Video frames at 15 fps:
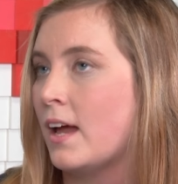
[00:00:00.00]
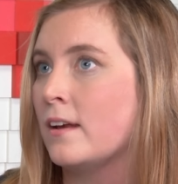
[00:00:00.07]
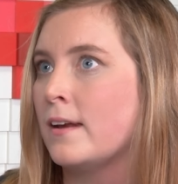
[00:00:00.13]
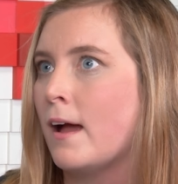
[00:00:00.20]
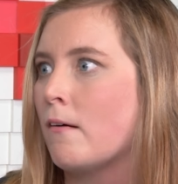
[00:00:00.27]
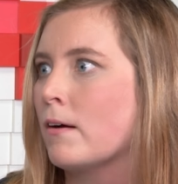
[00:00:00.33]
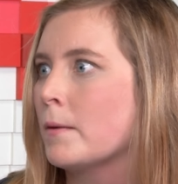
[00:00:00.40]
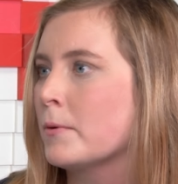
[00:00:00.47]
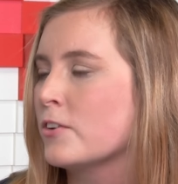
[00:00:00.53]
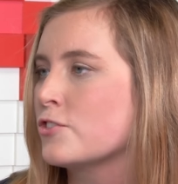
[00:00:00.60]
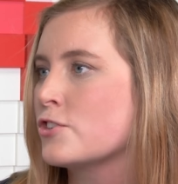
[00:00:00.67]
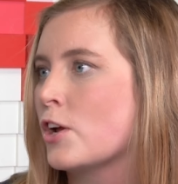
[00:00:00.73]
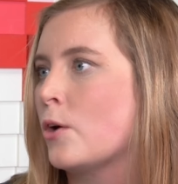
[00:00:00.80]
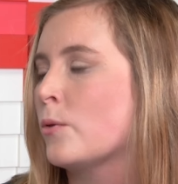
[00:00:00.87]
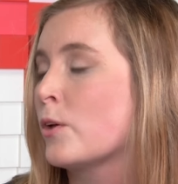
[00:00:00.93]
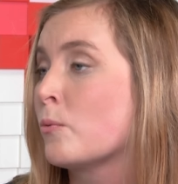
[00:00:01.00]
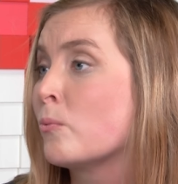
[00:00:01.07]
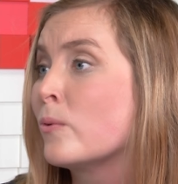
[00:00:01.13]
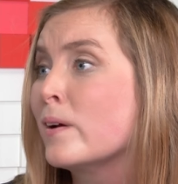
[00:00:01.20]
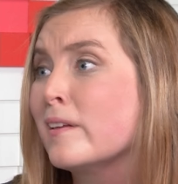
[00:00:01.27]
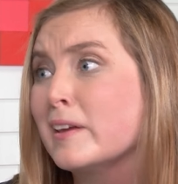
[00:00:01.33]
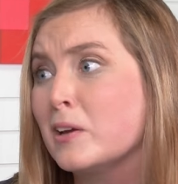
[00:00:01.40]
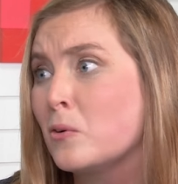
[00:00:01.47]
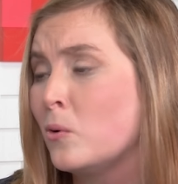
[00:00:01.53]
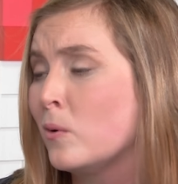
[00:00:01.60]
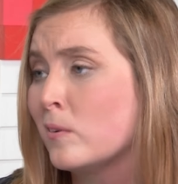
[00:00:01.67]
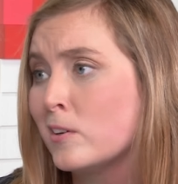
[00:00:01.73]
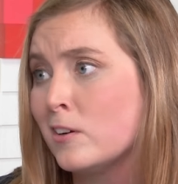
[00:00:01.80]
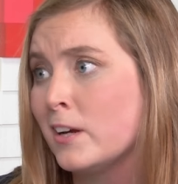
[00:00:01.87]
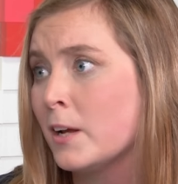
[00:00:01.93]
And now we're able to show the really cool
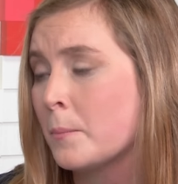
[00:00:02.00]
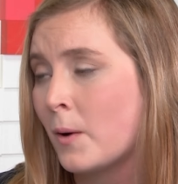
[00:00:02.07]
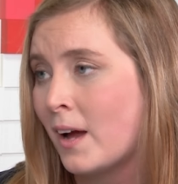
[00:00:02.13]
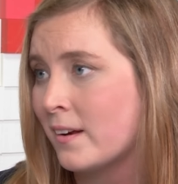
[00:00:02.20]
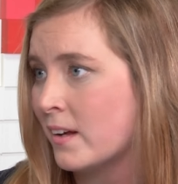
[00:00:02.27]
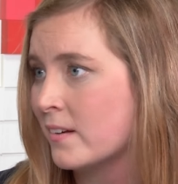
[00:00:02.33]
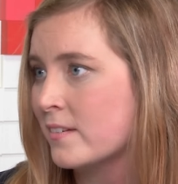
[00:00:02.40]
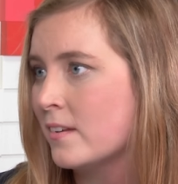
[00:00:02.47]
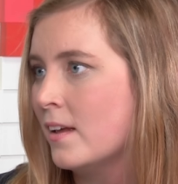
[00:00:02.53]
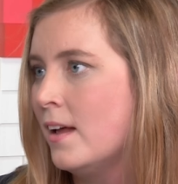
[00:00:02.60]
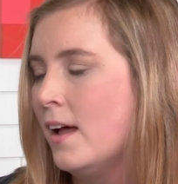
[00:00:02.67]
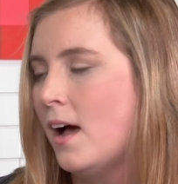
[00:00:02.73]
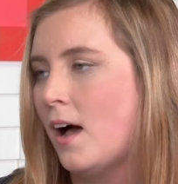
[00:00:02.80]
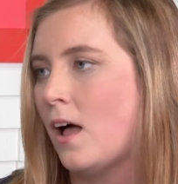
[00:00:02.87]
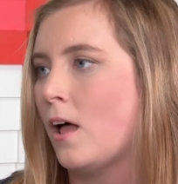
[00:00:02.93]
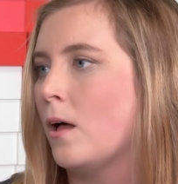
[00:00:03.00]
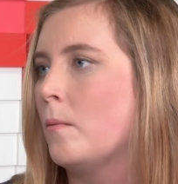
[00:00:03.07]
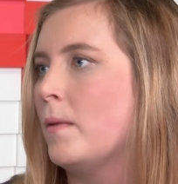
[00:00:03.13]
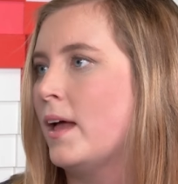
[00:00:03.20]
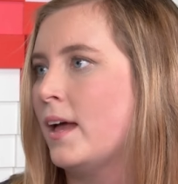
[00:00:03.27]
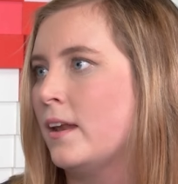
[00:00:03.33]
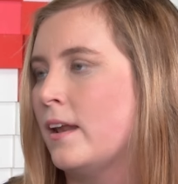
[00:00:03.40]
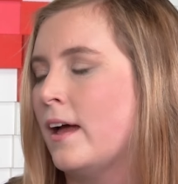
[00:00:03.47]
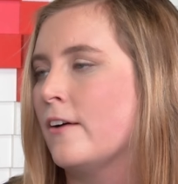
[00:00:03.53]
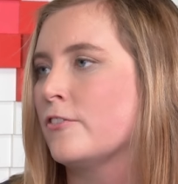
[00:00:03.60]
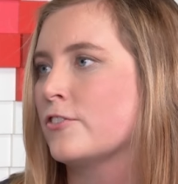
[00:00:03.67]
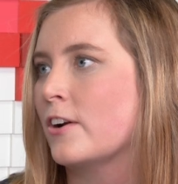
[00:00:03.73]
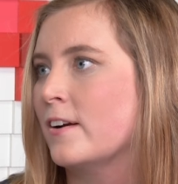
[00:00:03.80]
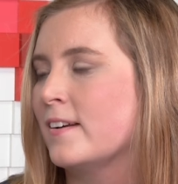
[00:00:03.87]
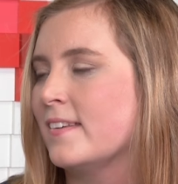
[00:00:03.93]
and unique products, and have
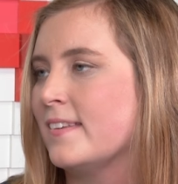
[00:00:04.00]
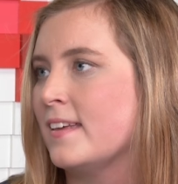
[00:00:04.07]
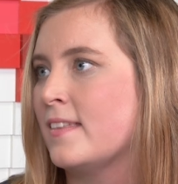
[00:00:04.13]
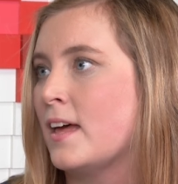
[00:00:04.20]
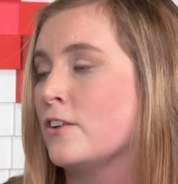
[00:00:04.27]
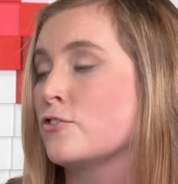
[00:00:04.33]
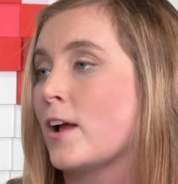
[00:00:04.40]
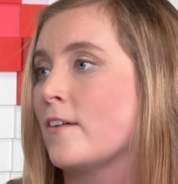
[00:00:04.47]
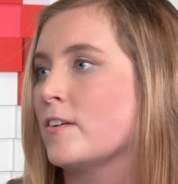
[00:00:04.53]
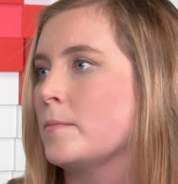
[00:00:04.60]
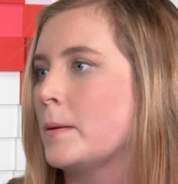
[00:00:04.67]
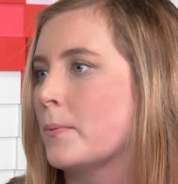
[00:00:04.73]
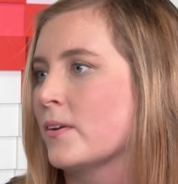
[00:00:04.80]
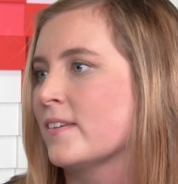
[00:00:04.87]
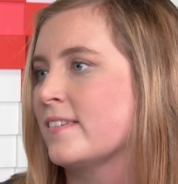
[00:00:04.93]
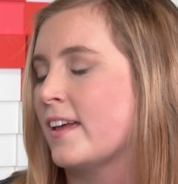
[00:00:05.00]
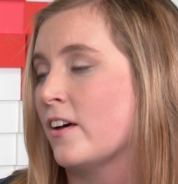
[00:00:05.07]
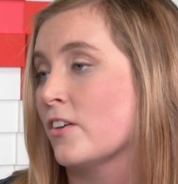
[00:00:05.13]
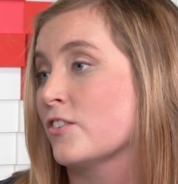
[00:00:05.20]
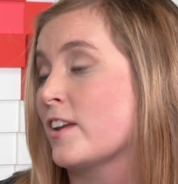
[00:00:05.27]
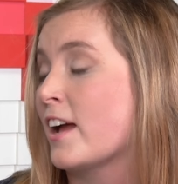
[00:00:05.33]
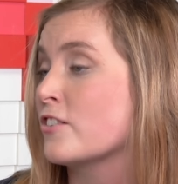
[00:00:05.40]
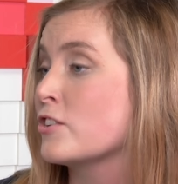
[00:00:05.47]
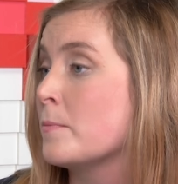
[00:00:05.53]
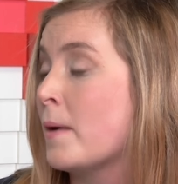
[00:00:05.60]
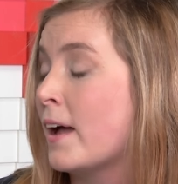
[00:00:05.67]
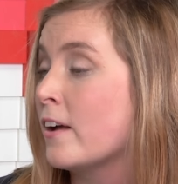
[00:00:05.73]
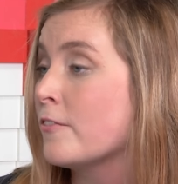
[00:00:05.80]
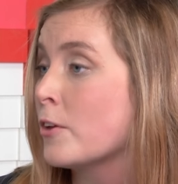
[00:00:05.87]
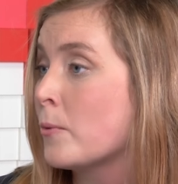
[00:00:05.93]
started to see then driving people to sales to actually
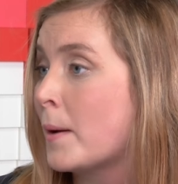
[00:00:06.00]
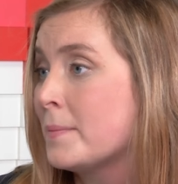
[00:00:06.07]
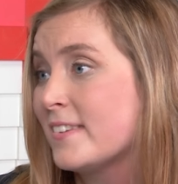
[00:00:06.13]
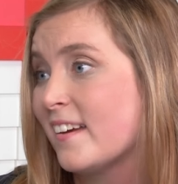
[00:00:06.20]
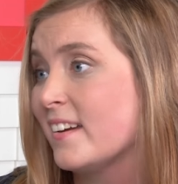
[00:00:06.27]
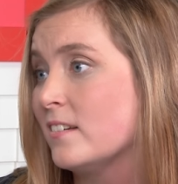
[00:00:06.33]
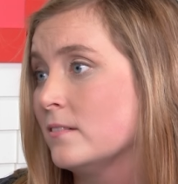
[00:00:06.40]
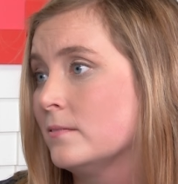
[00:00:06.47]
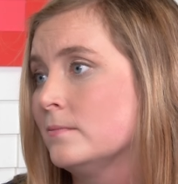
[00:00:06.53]
buy off their website.